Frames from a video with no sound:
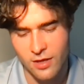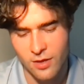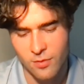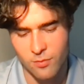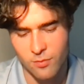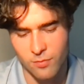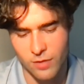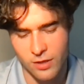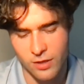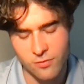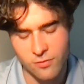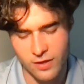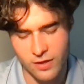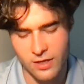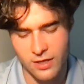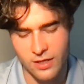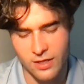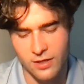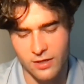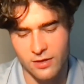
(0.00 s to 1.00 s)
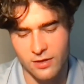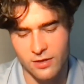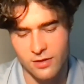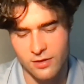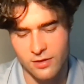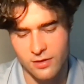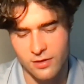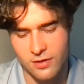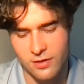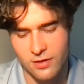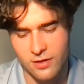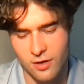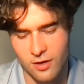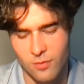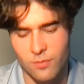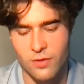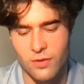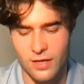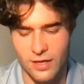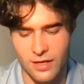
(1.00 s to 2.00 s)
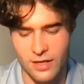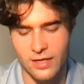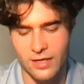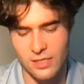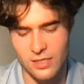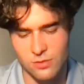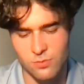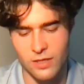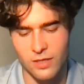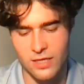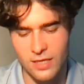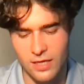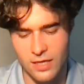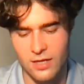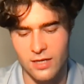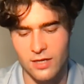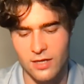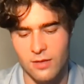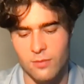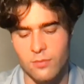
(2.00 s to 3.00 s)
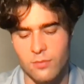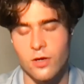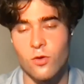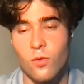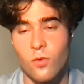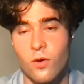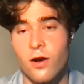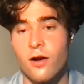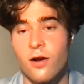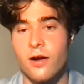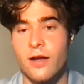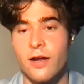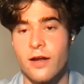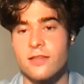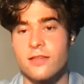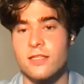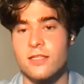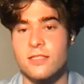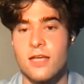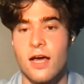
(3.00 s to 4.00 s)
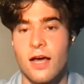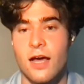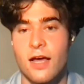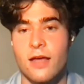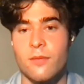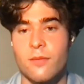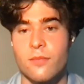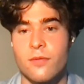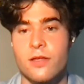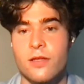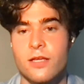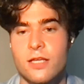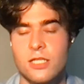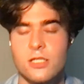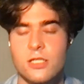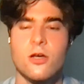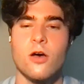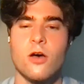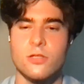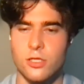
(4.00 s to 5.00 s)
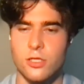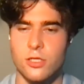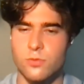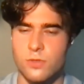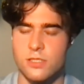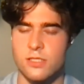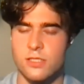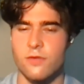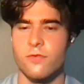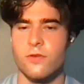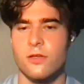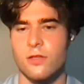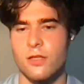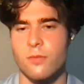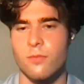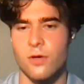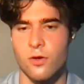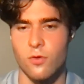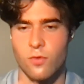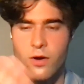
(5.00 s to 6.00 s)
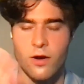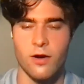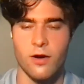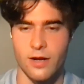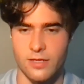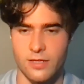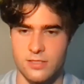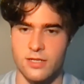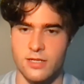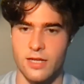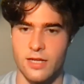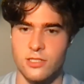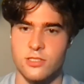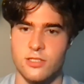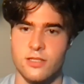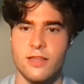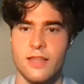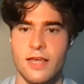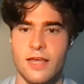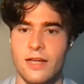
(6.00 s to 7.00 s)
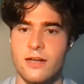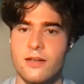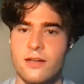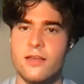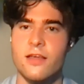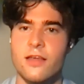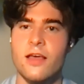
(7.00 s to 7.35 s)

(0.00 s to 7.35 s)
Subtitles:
McFinnan, or I guess McKinnon and Macquarie at the time, he calls out specifically Macquarie as an ancient thane.